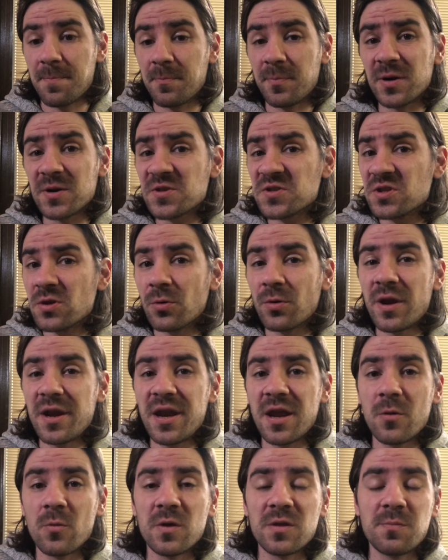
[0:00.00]
personal
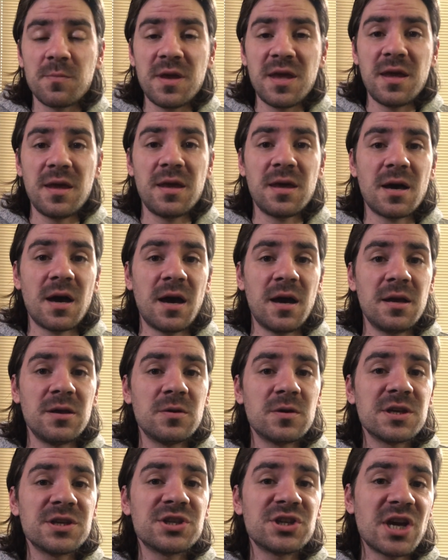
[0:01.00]
reading with me,
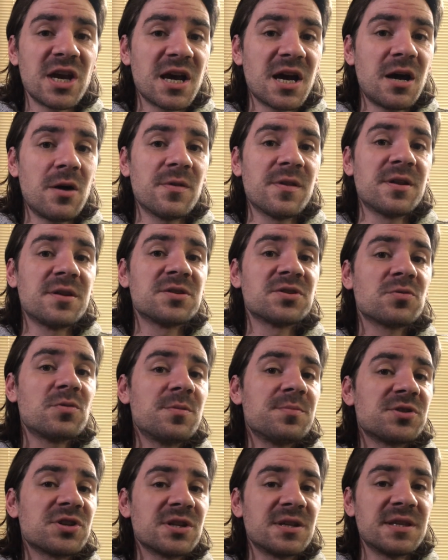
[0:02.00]
you can check out the
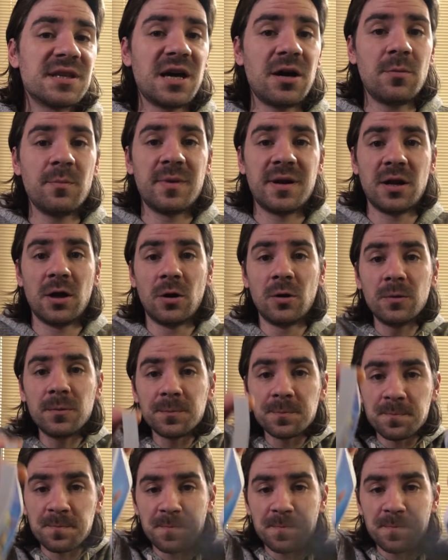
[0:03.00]
description down below.